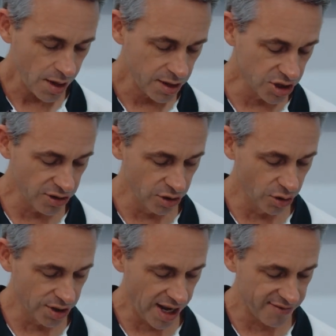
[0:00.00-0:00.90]
So the
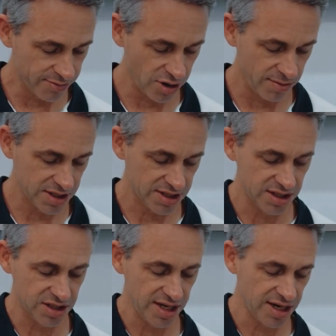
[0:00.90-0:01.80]
Lord gave a promise
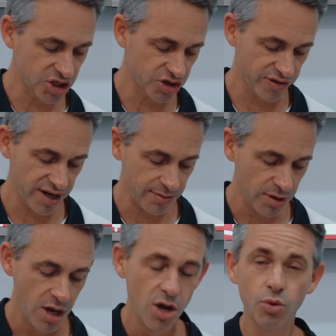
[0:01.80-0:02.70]
that Sennacherib
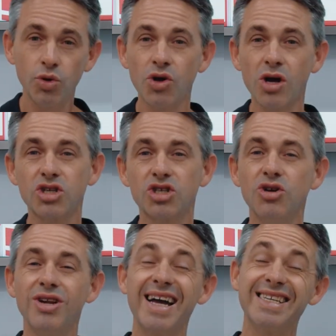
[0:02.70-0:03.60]
would not
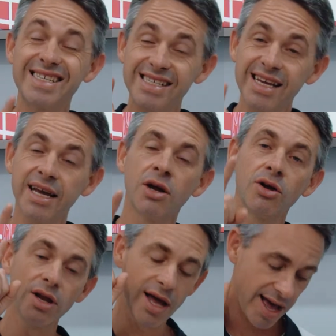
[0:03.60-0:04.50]
shoot a
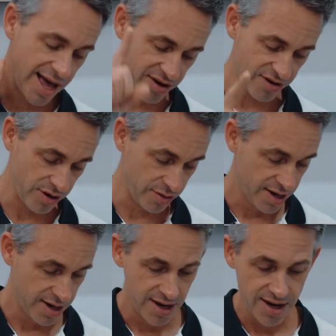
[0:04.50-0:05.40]
single arrow,
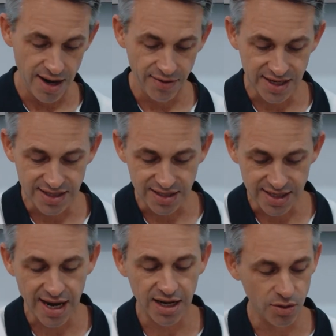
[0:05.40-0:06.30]
and that's
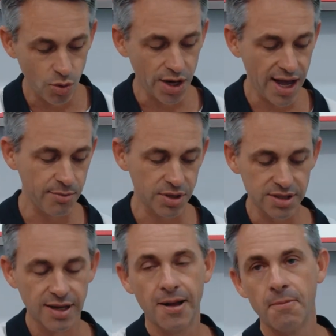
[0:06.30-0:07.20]
exactly what happened.
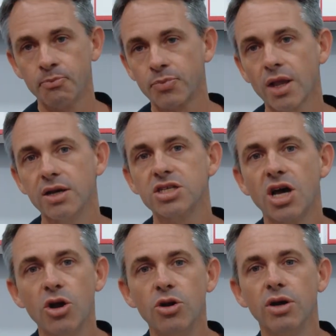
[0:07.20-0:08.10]

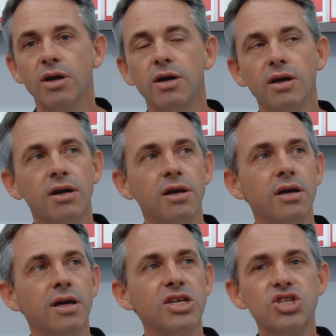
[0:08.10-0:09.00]
So
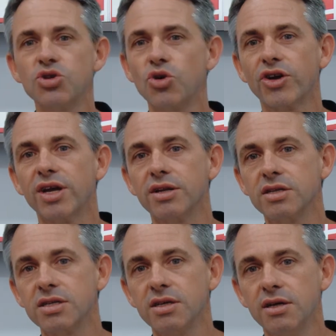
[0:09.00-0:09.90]

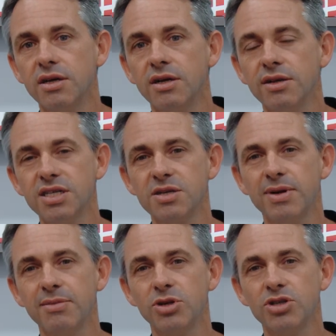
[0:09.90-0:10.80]
historians, these are
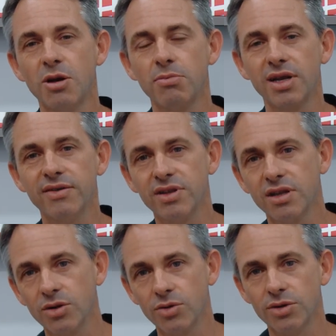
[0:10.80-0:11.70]
people who don't believe in
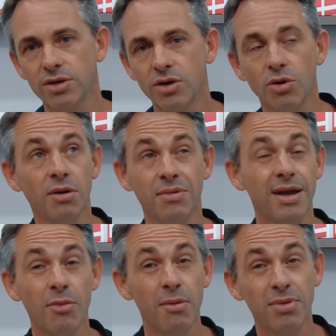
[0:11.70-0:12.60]
the Lord.
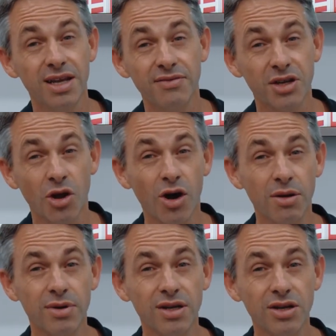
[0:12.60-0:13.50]
They might believe in
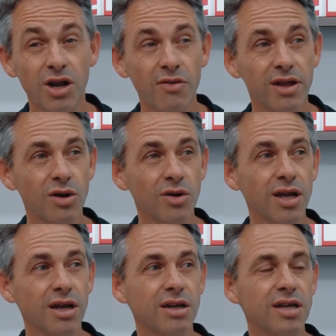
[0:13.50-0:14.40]
God, but they're
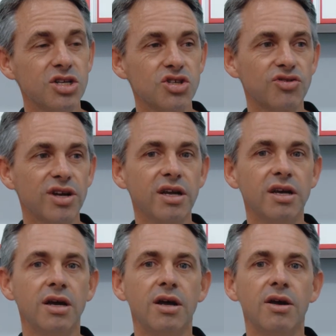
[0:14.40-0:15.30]
looking at history
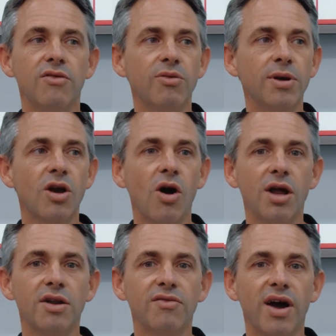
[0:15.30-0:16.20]
from a
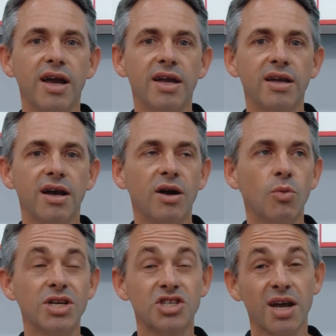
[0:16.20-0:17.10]
kind of
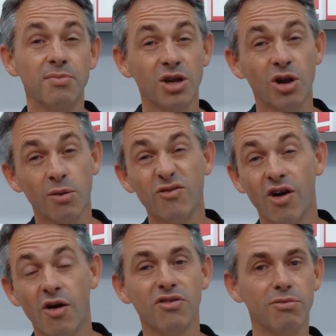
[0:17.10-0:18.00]
we're skeptical
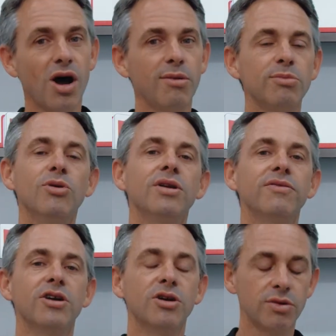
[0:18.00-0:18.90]
of the Bible point of
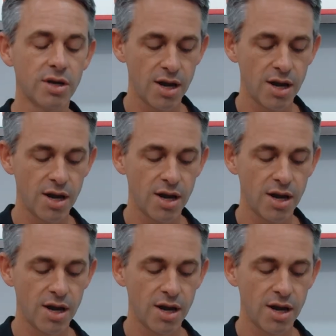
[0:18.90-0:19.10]
view.